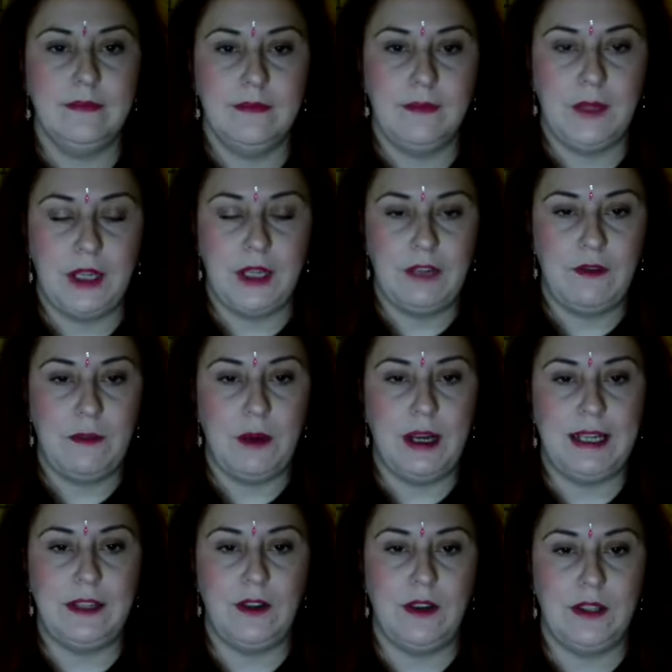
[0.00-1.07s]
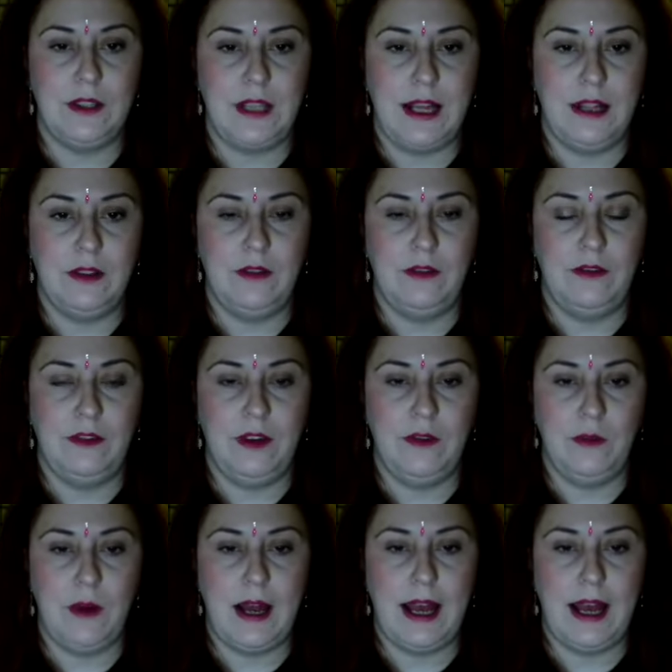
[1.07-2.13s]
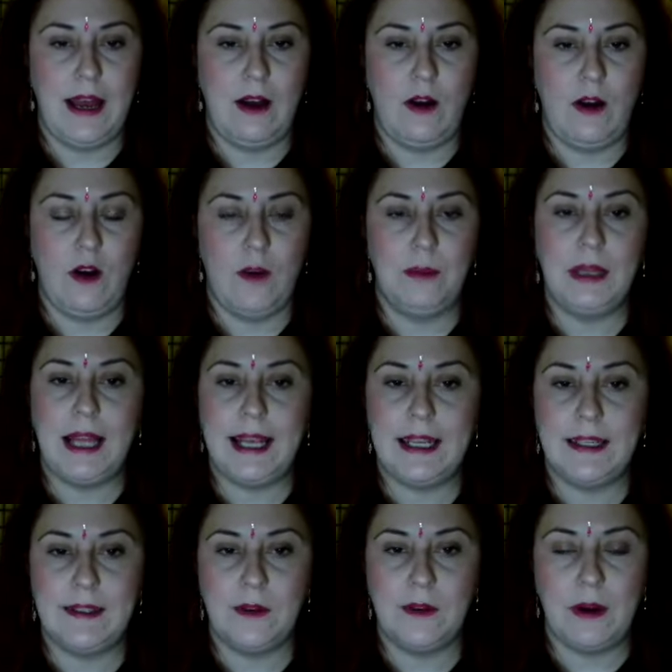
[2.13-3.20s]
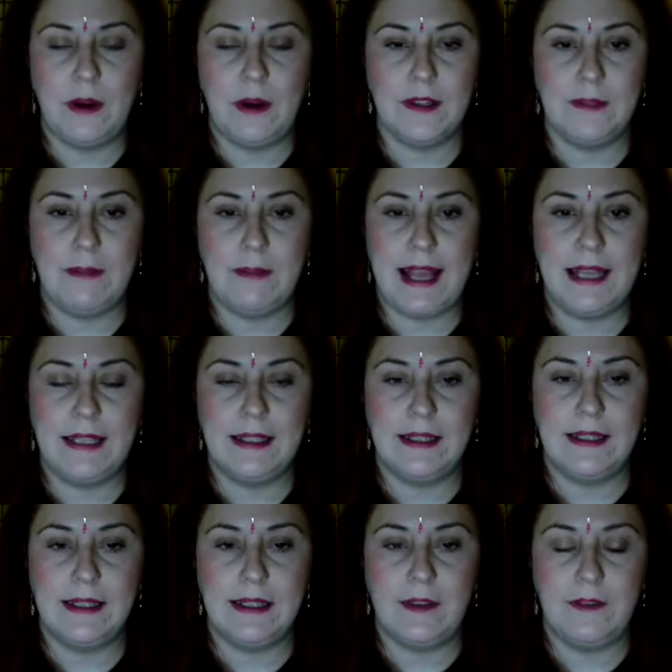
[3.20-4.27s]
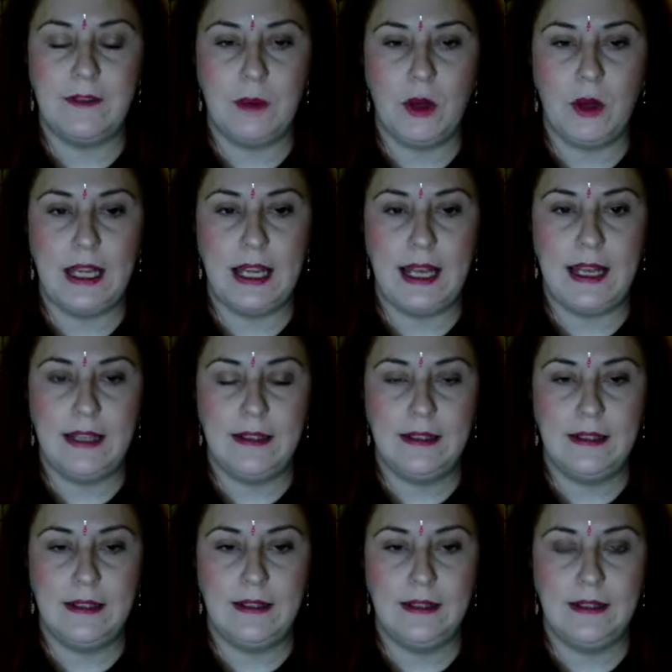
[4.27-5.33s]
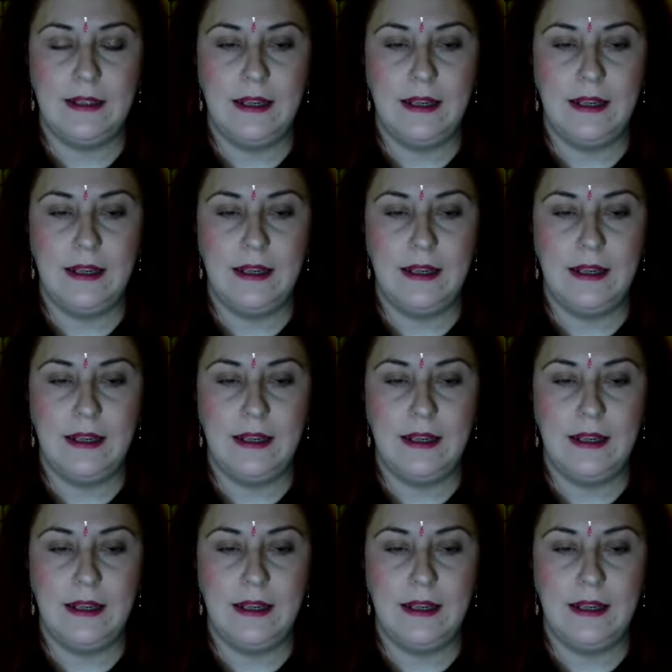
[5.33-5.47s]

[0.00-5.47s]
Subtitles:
we're going to remind ourselves of where our place or where our space of the body is.